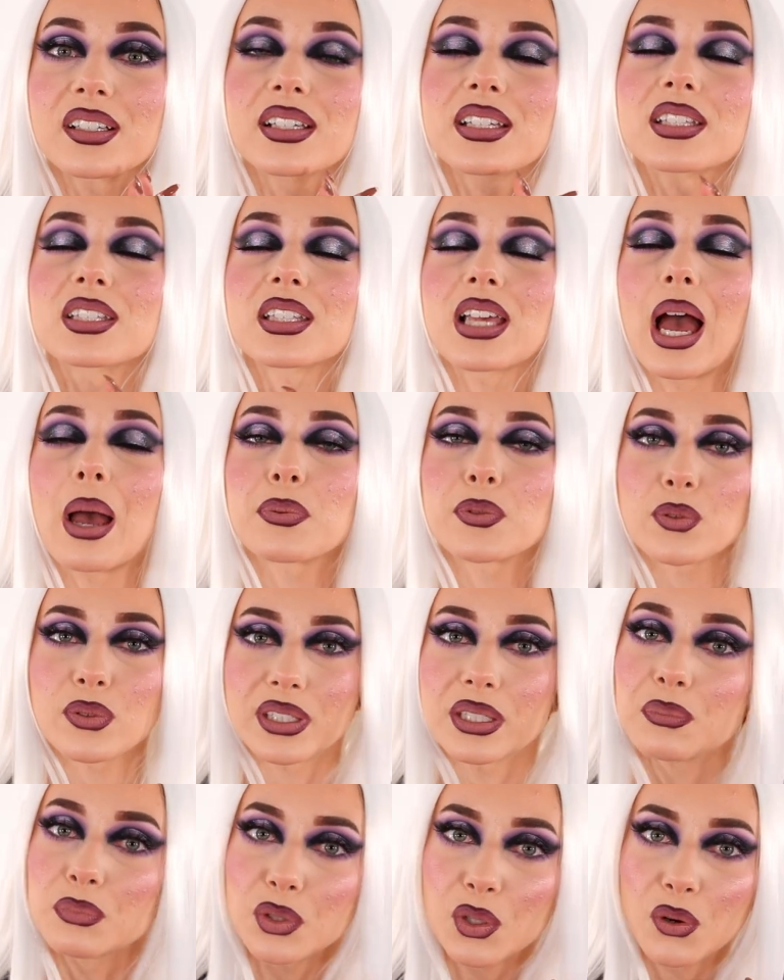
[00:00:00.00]
It's
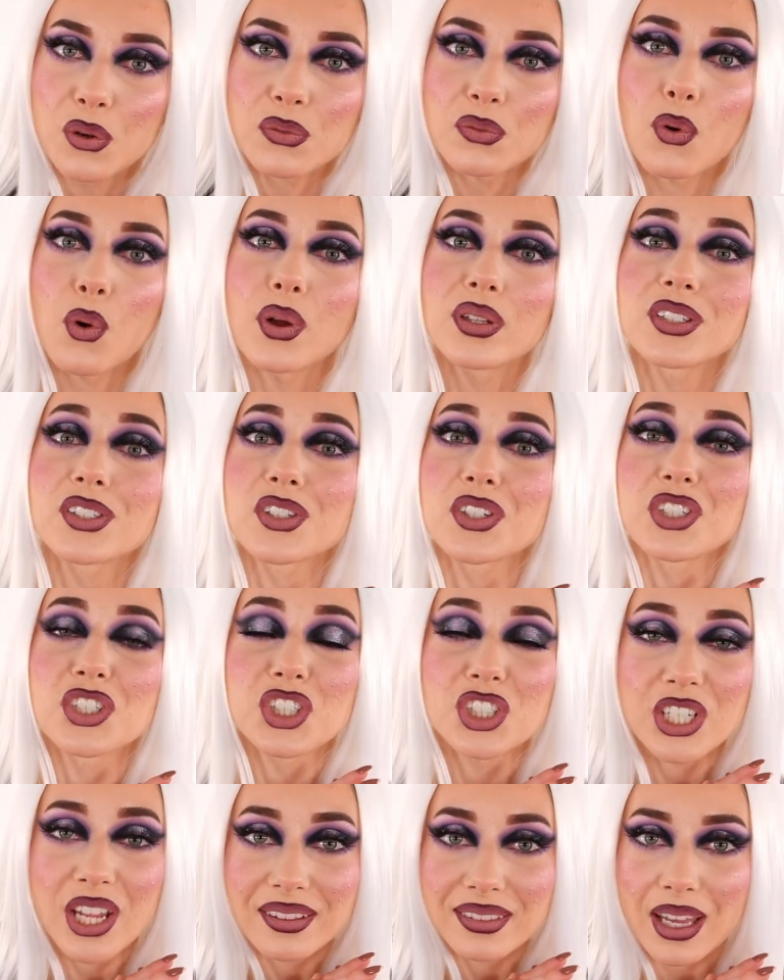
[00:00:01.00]
absolutely beautiful. It doesn't
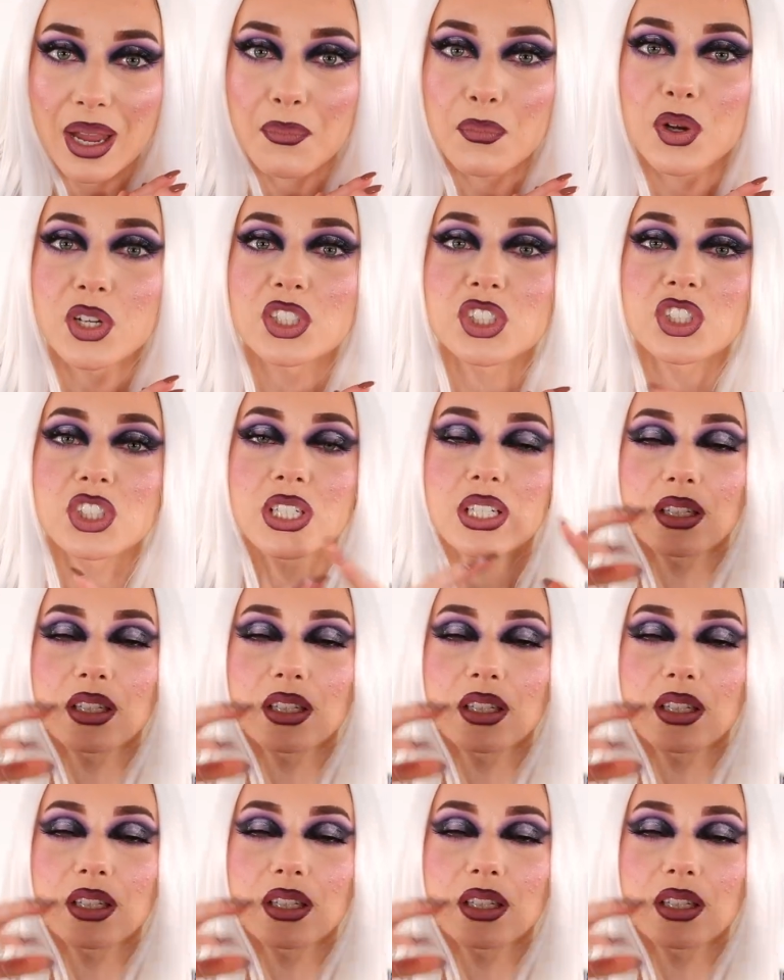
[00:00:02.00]
shed that much.